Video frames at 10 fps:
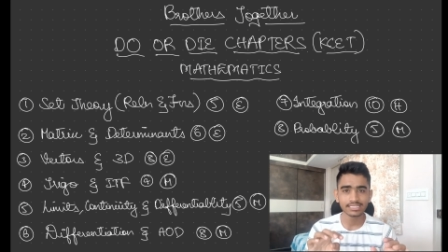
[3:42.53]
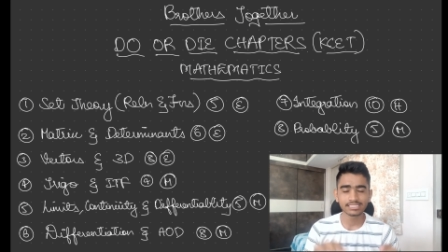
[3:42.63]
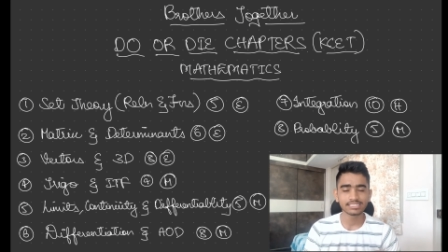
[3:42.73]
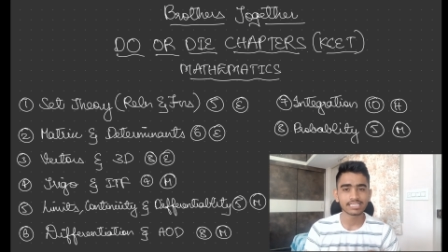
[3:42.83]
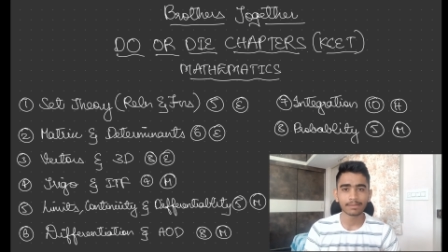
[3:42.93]

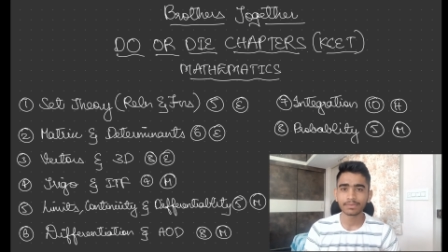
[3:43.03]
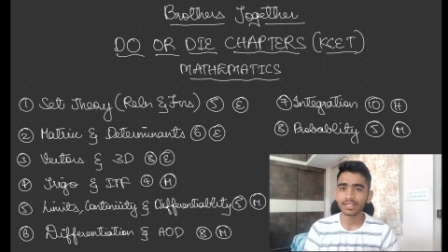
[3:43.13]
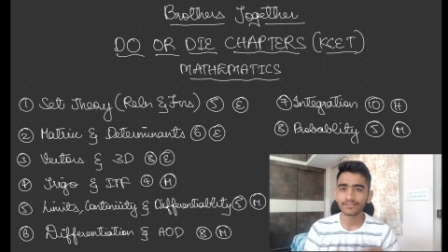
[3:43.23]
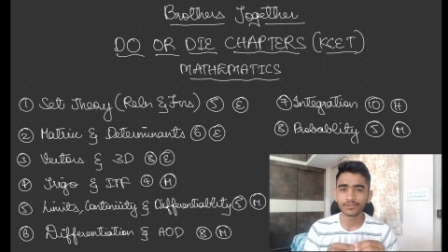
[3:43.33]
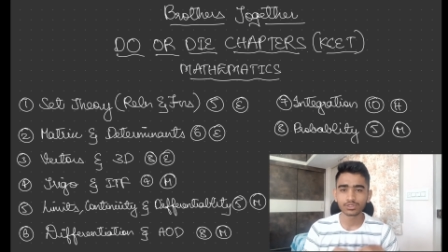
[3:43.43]
easy chapter
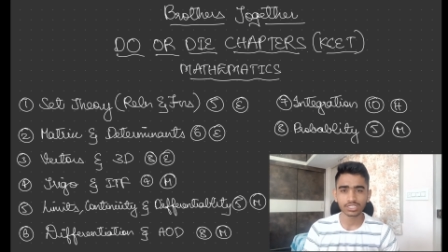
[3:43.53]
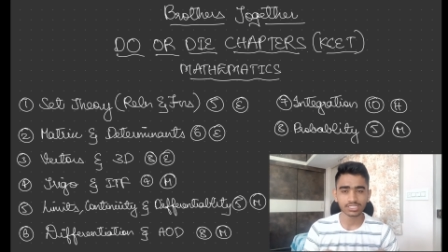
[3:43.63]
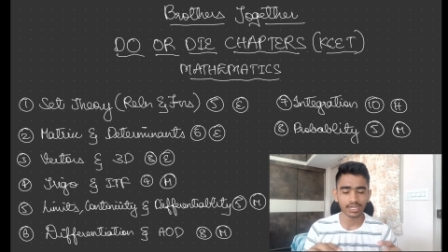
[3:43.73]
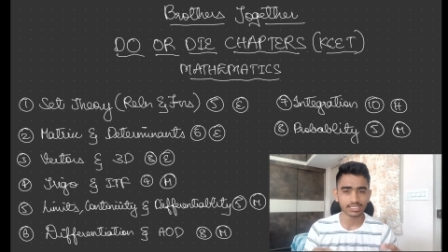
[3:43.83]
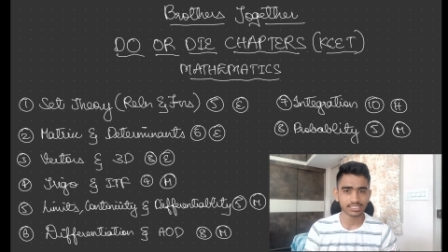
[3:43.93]
if you
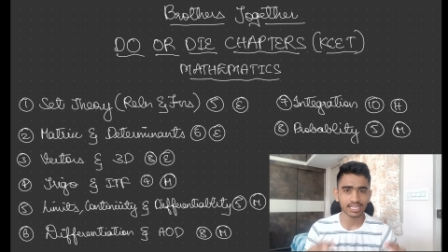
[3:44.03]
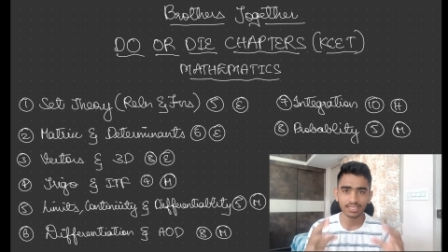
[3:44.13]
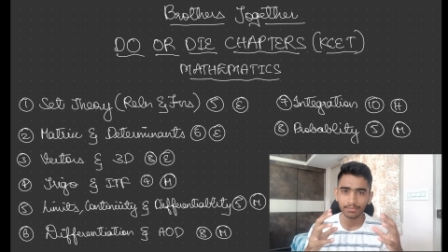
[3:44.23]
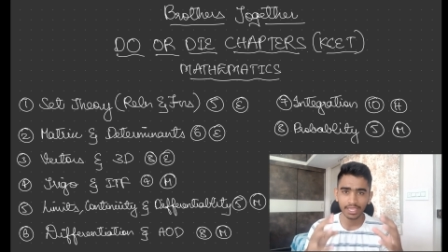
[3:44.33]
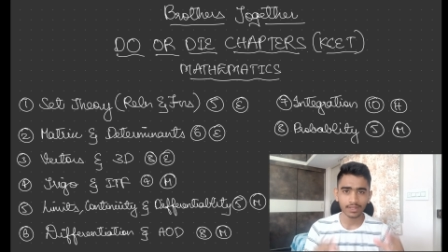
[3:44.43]
just understand
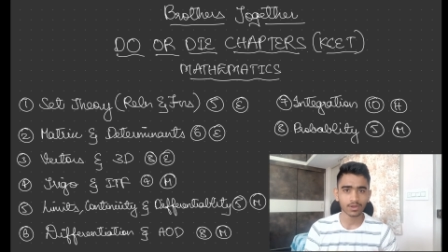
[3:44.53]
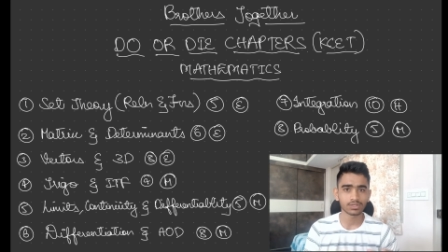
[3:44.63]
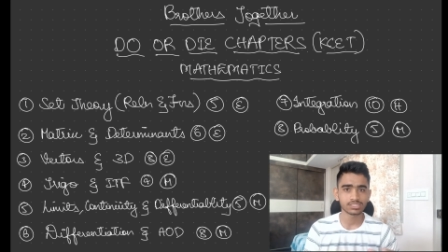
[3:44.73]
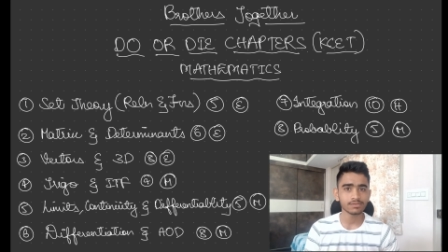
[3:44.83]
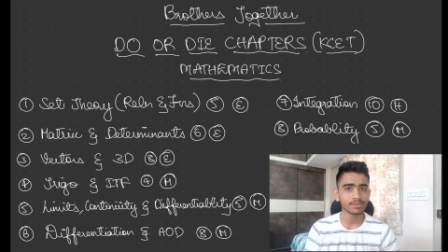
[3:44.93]
the main
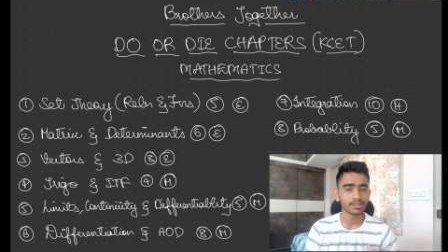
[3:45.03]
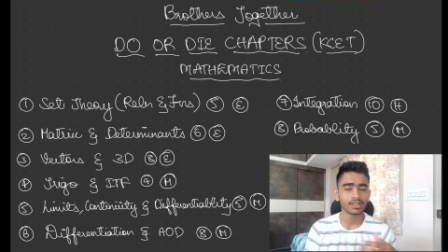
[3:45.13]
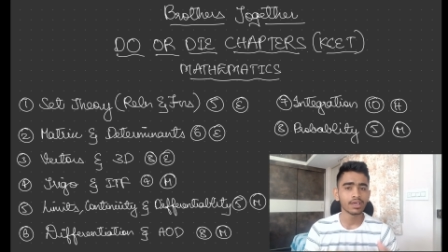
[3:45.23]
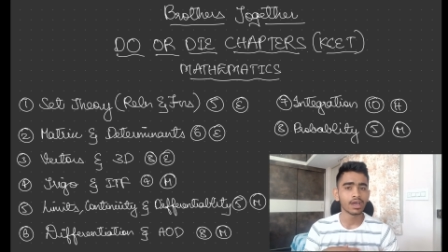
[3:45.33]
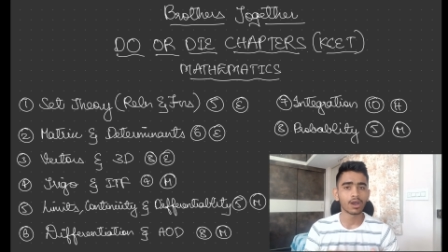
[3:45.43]
concept
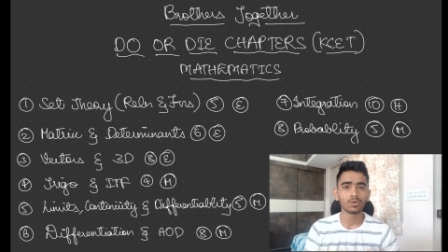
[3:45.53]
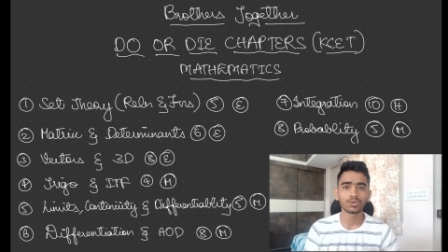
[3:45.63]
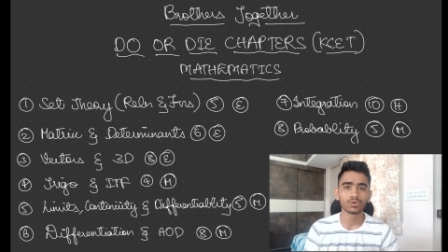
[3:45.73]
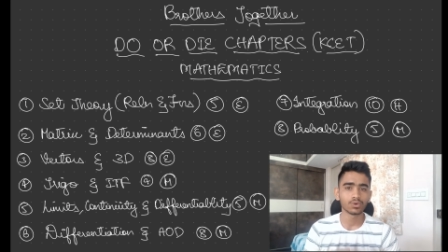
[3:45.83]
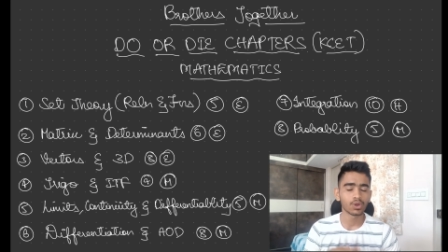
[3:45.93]
and how
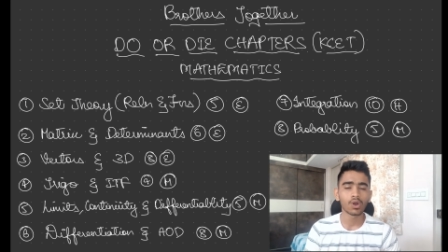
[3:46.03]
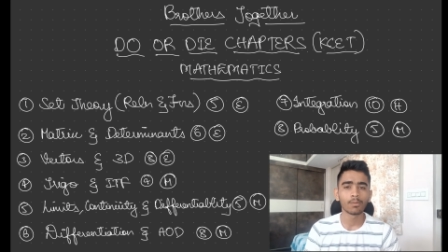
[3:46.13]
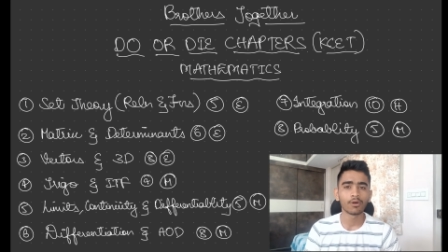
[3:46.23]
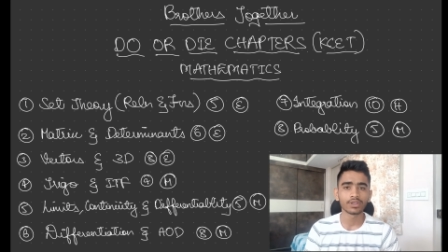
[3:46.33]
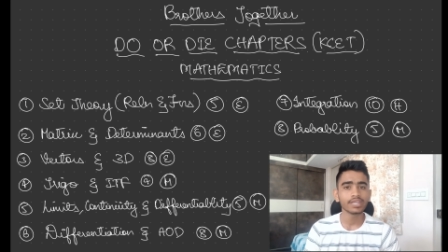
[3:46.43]
to go
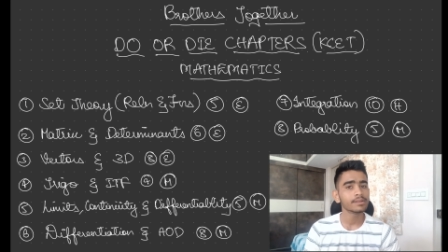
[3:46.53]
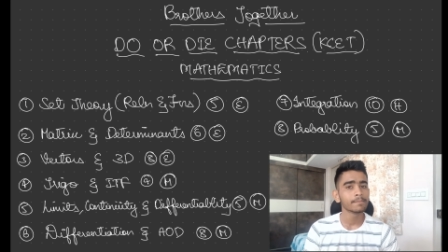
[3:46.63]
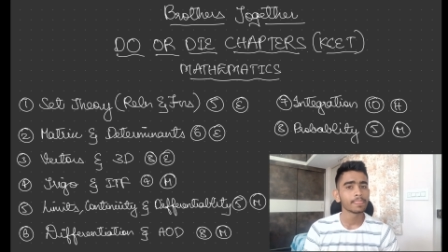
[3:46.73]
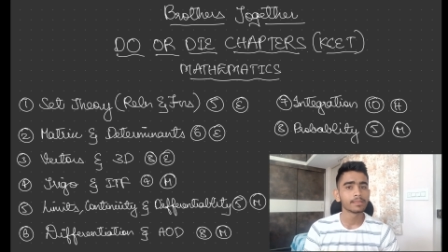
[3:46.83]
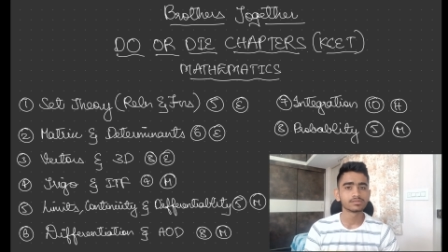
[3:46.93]
about it.
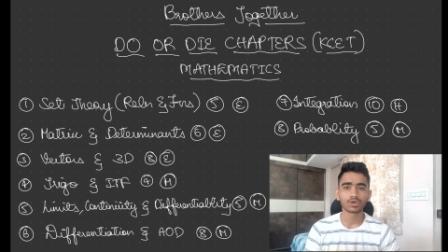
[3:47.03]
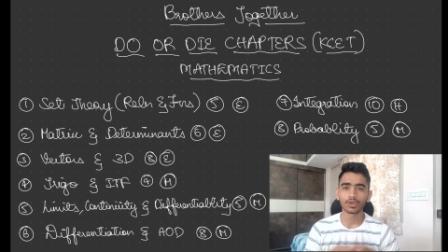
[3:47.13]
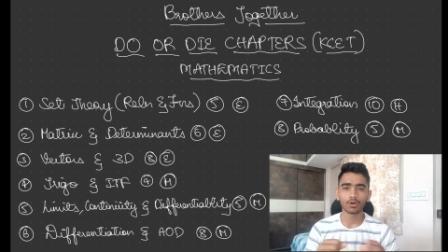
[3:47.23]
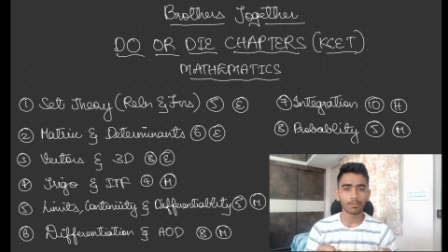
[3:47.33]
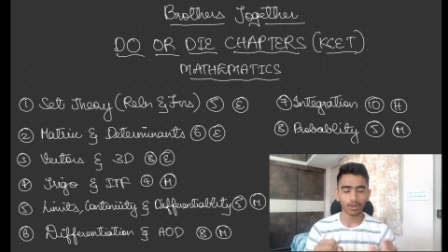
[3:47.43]
So I
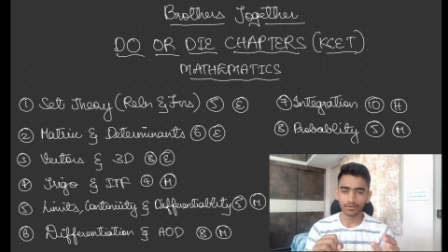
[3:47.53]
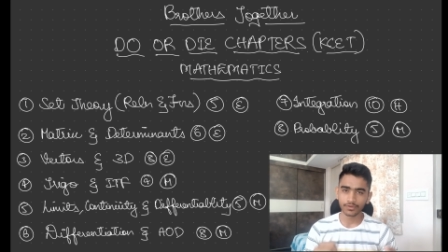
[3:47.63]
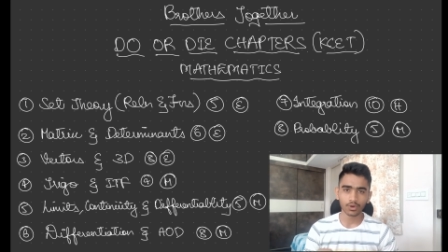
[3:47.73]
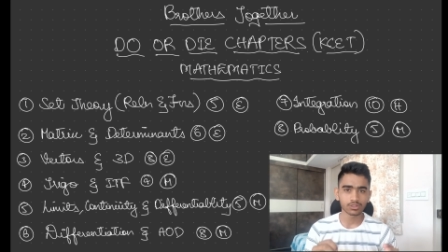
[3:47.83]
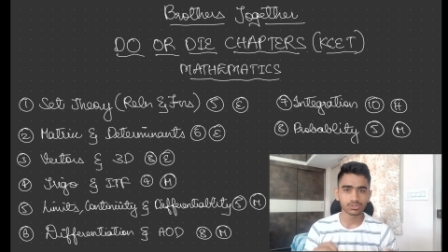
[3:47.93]
hope all of
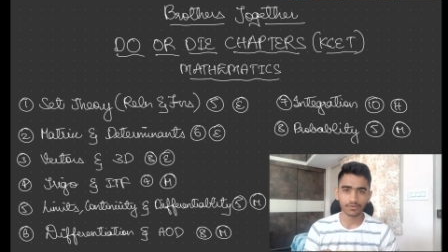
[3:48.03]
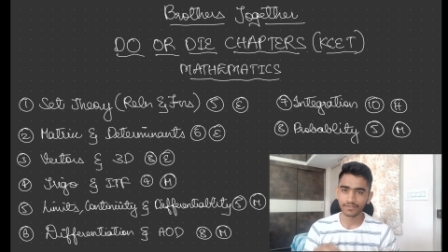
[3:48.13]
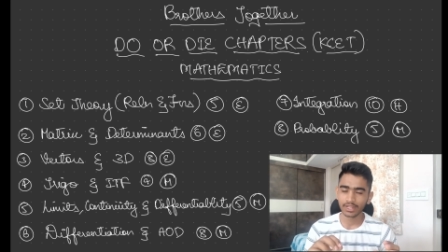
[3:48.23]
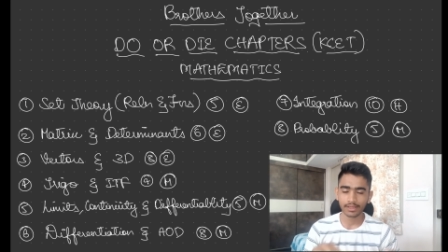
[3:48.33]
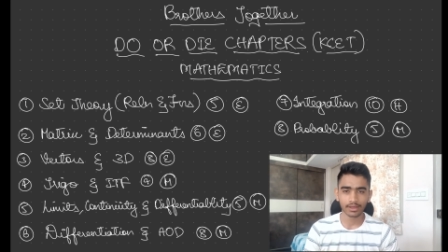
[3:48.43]
you also
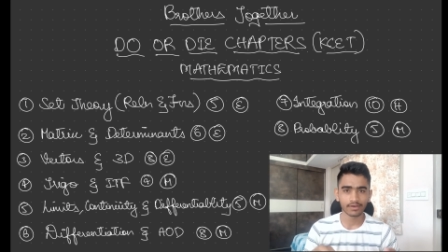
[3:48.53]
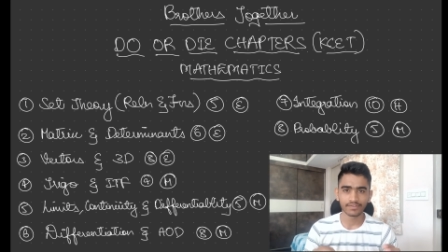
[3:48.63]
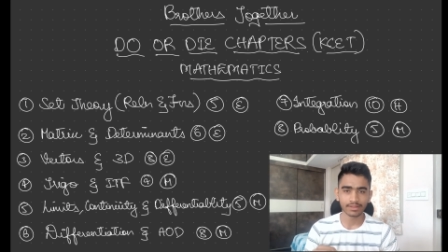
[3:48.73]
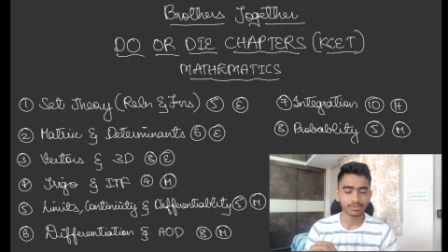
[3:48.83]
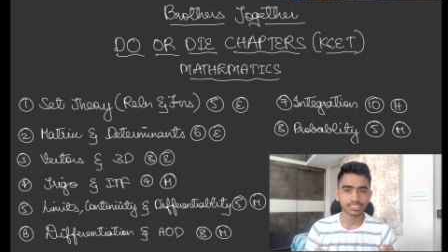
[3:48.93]
feel uh,
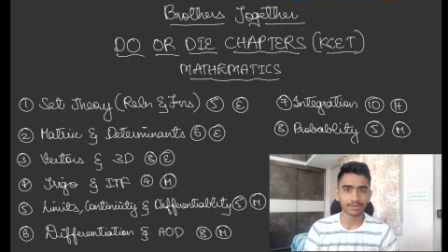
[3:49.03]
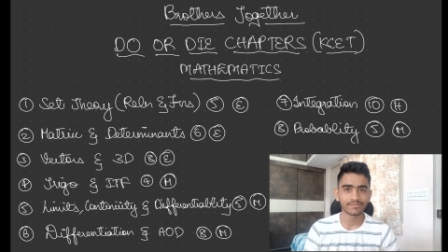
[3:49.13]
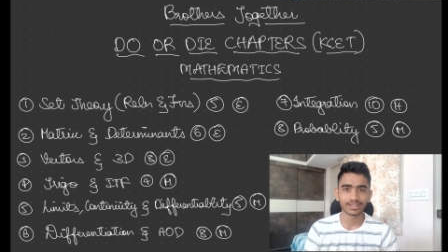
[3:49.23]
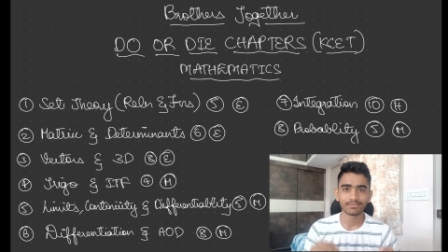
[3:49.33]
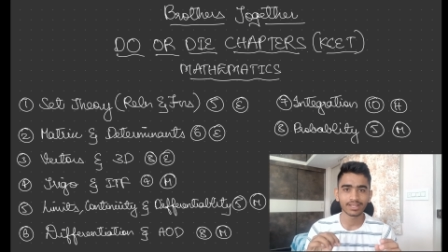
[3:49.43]
very much
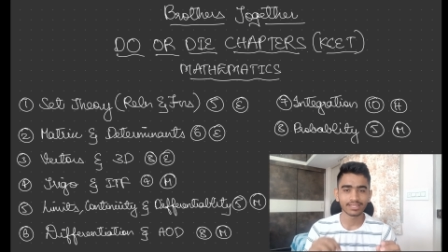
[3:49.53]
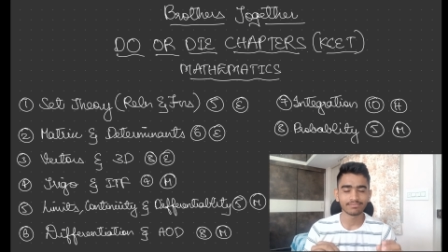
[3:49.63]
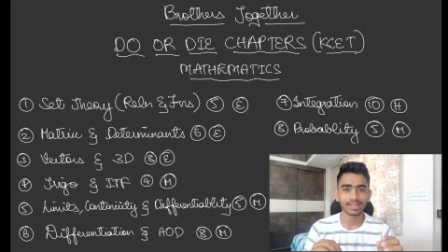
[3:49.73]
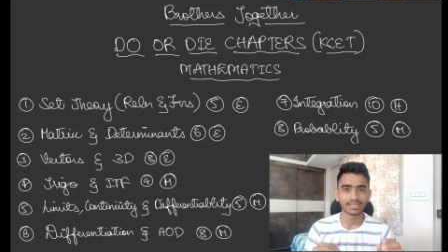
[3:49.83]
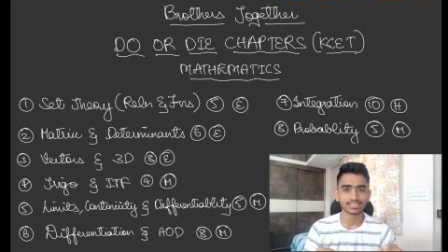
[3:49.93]
comfortable in
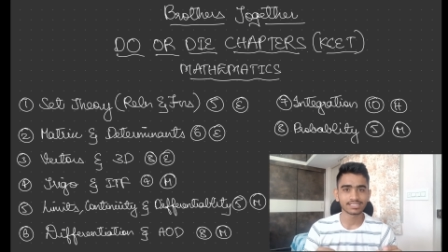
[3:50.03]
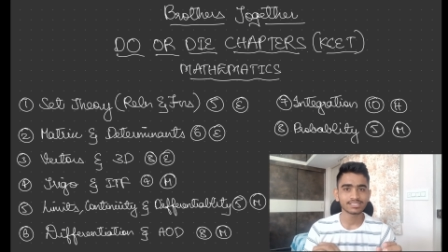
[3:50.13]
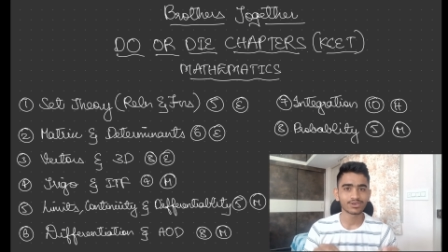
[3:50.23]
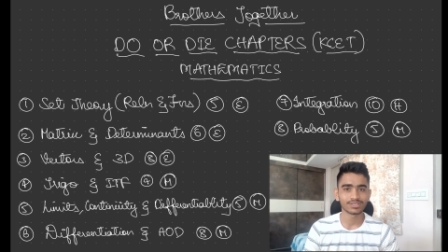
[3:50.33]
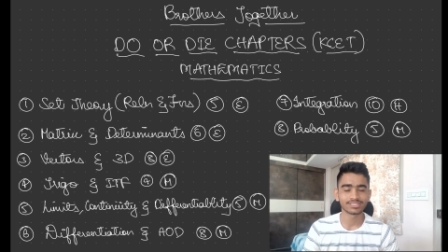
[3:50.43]
matrices
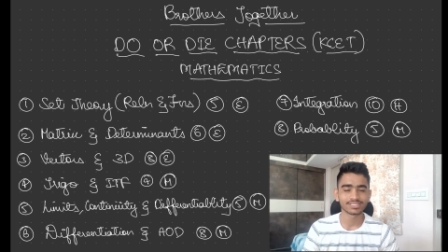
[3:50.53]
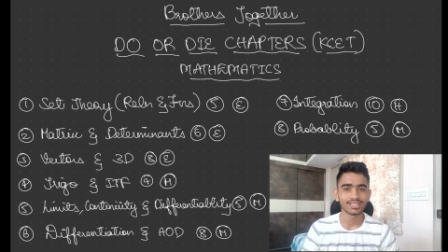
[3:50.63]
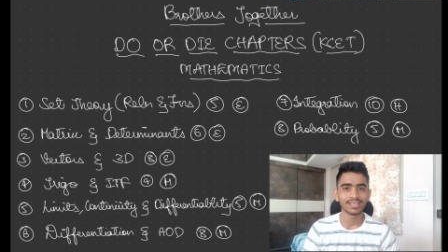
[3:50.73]
because